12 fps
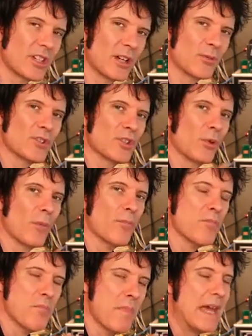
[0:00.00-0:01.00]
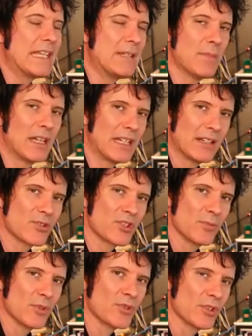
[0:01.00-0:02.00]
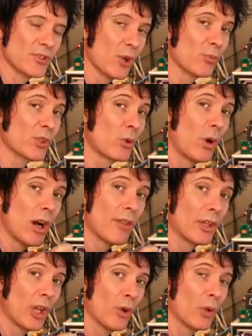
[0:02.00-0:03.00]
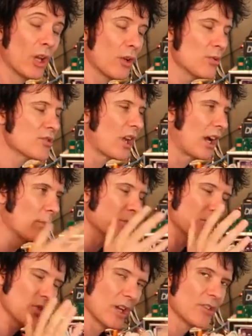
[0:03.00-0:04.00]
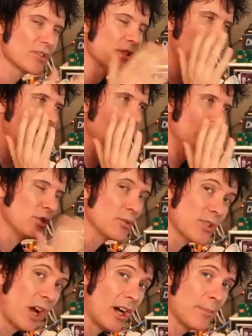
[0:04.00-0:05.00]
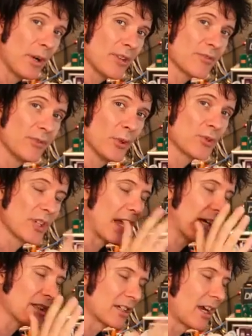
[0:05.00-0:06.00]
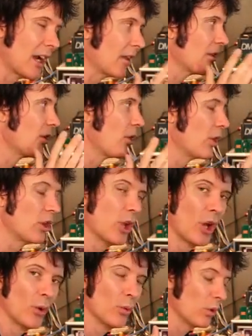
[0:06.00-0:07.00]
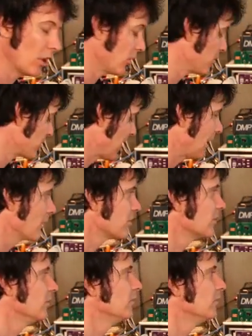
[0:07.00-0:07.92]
thing I would do on many instruments that don't require the low lows. I would just use a high pass filter and cut the low lows out.